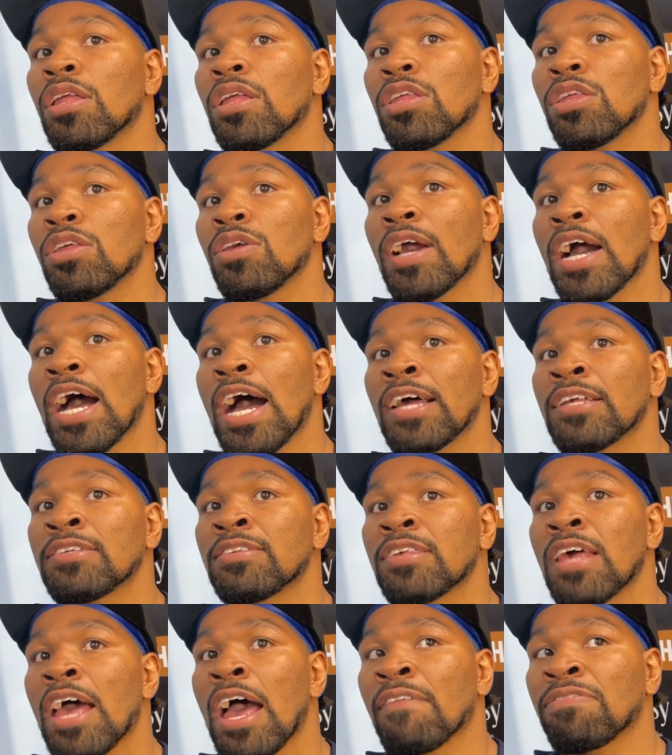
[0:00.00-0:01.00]
You
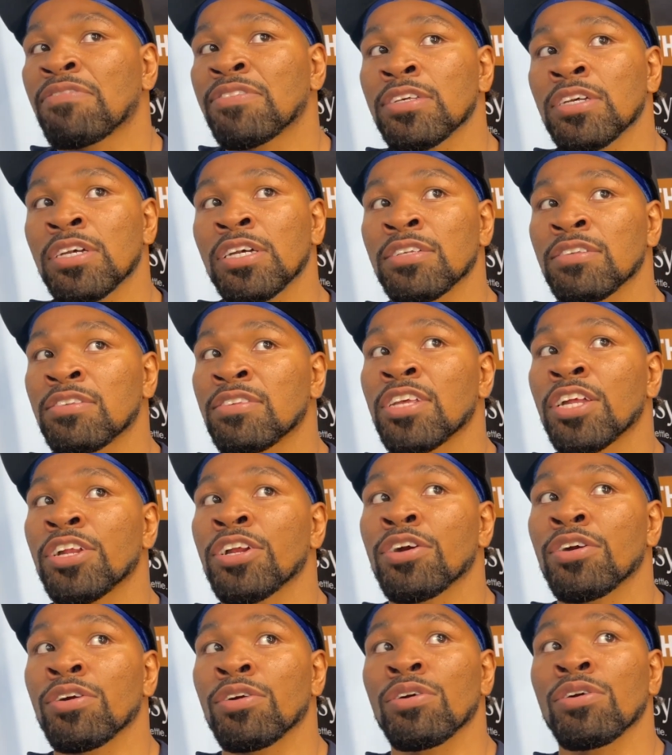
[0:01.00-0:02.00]
guys have to
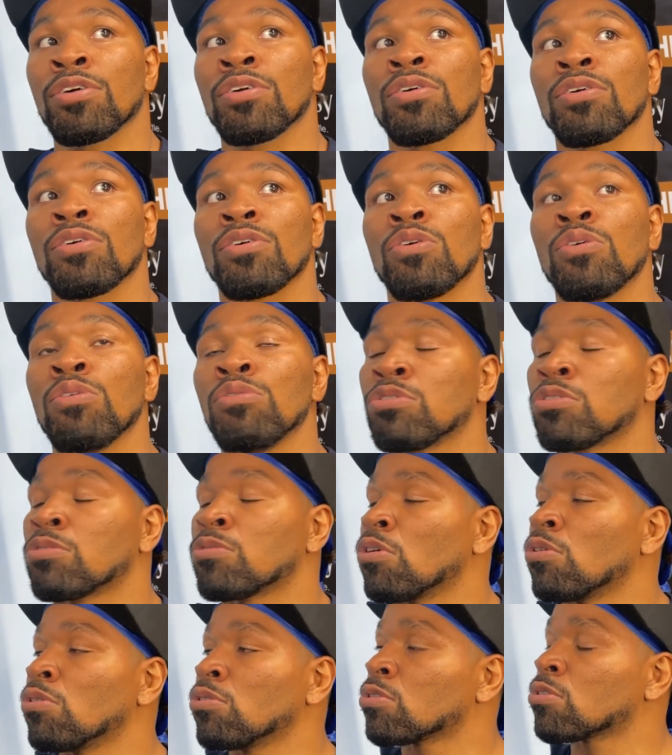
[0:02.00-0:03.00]
consider
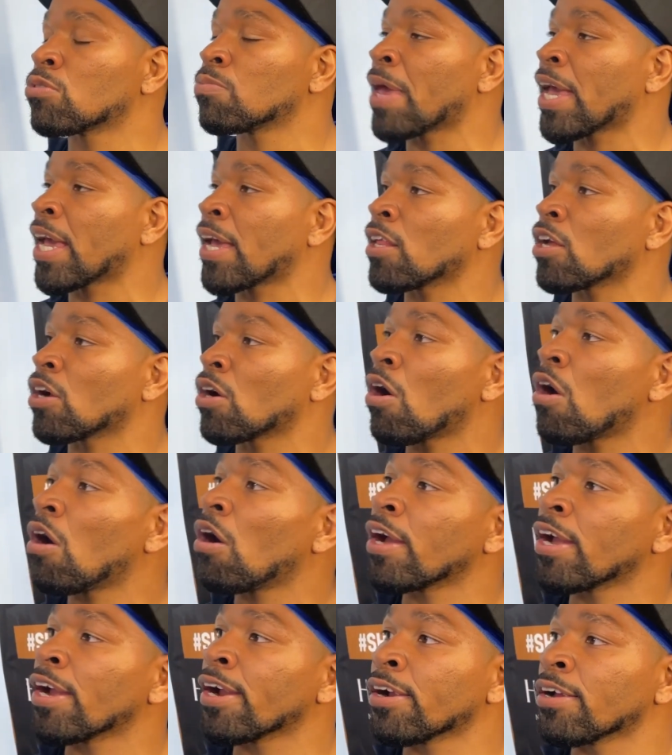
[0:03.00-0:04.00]
who's making the call
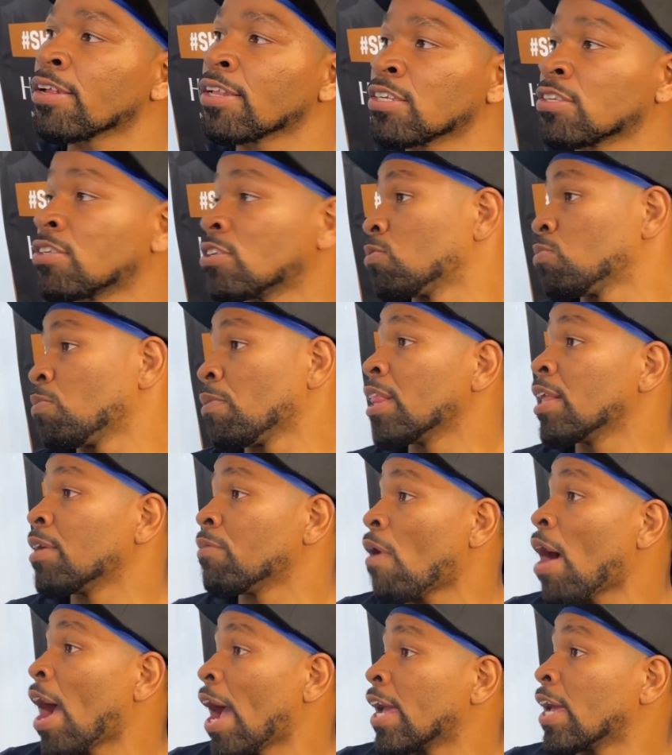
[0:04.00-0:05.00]
here, and this is really
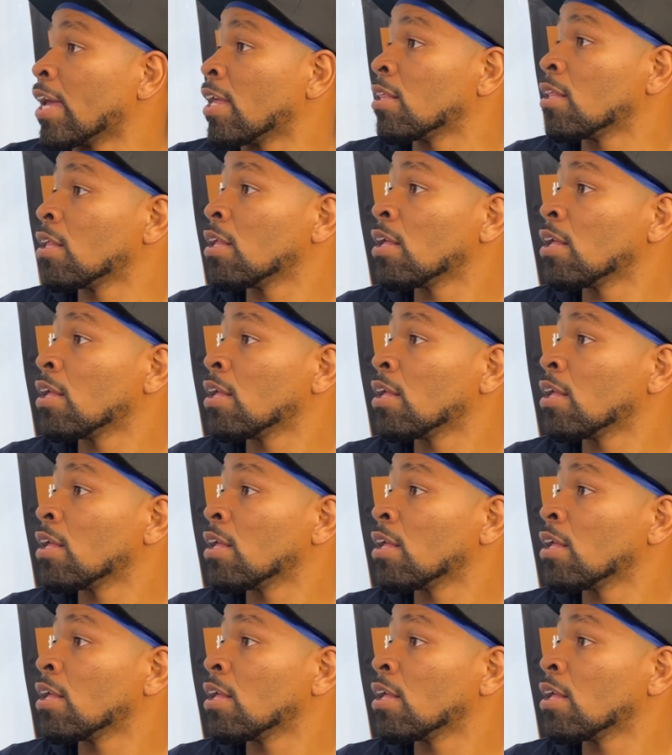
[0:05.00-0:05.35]
Ryan